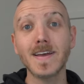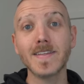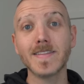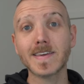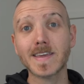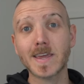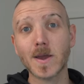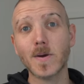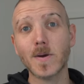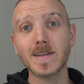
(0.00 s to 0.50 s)

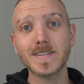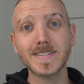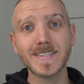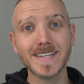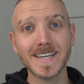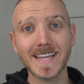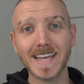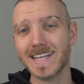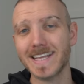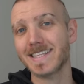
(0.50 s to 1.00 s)
they're going to
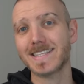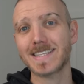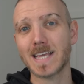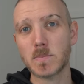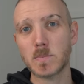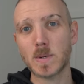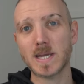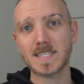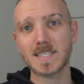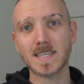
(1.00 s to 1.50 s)
need
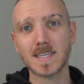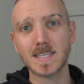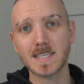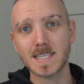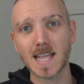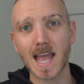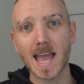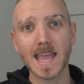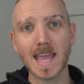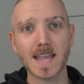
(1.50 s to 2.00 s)
somewhere to
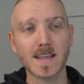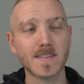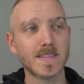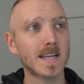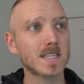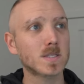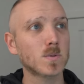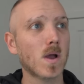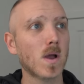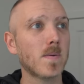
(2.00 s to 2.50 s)
stay, and
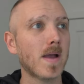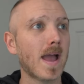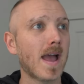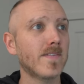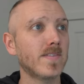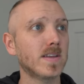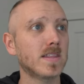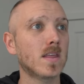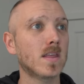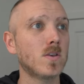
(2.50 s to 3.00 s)
that's why we're
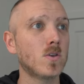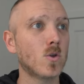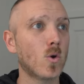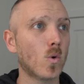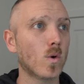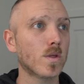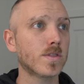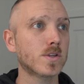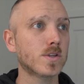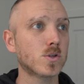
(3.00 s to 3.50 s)
having the
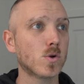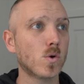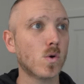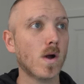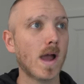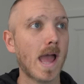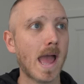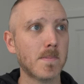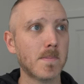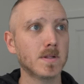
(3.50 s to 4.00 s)
North
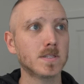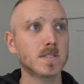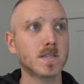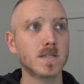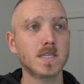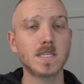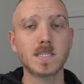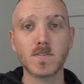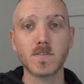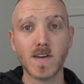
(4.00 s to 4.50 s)
Shore
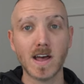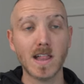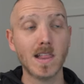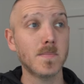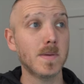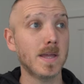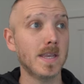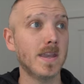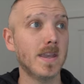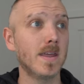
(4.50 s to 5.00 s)
Hamilton
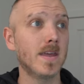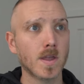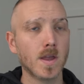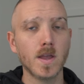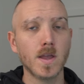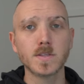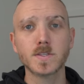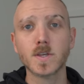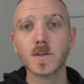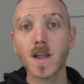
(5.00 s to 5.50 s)
development.
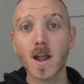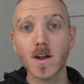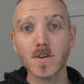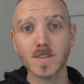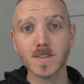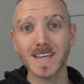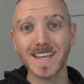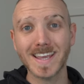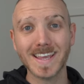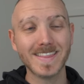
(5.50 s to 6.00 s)
So
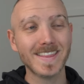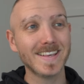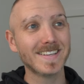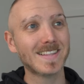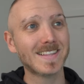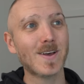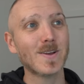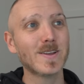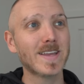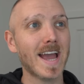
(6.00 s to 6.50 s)
currently in this
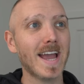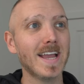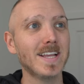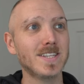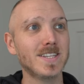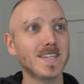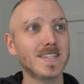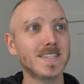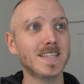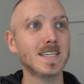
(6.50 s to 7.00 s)

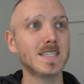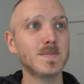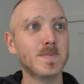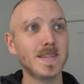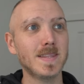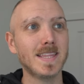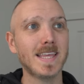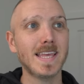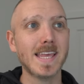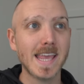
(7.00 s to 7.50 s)
location, there's
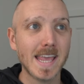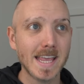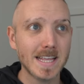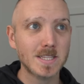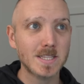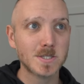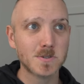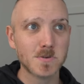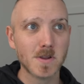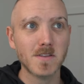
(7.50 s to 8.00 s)
been the
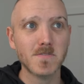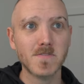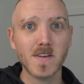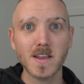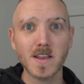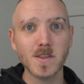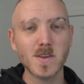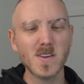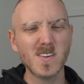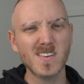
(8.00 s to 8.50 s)
Eat Street
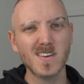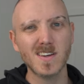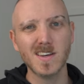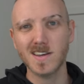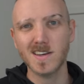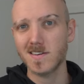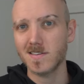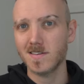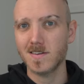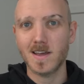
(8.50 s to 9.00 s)
venue,
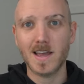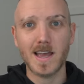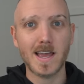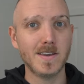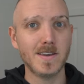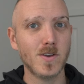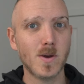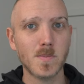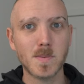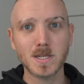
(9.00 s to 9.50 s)

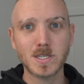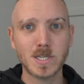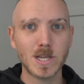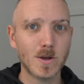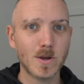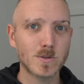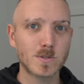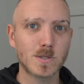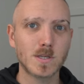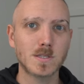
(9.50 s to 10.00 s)
and not much
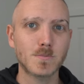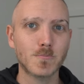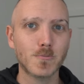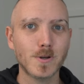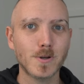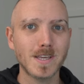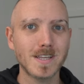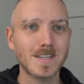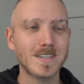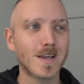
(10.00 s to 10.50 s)
else. It's
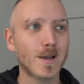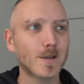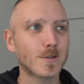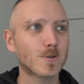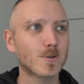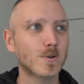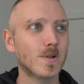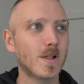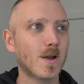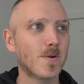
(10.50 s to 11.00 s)
pretty
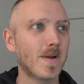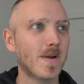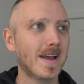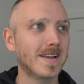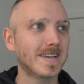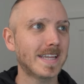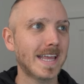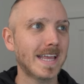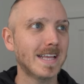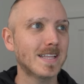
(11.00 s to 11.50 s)
industrial
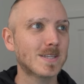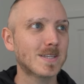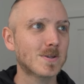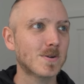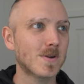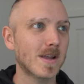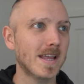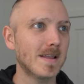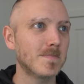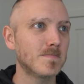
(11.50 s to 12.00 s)
around Eat
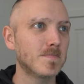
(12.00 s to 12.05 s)
Street.